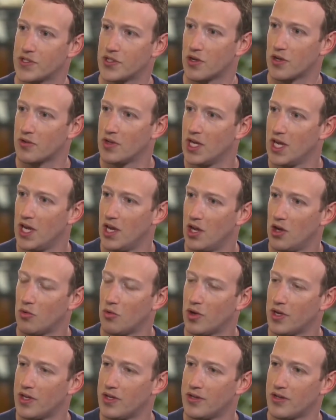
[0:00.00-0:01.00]
Let's take a look
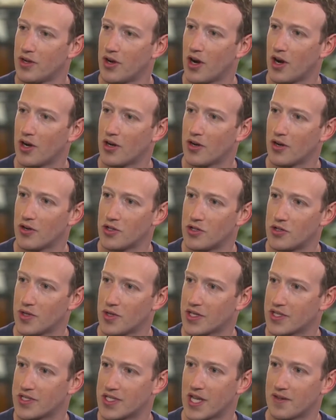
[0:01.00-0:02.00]
at how his love for
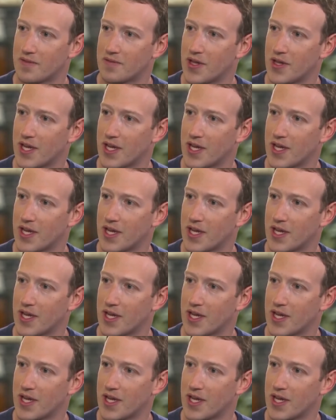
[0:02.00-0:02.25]
simple things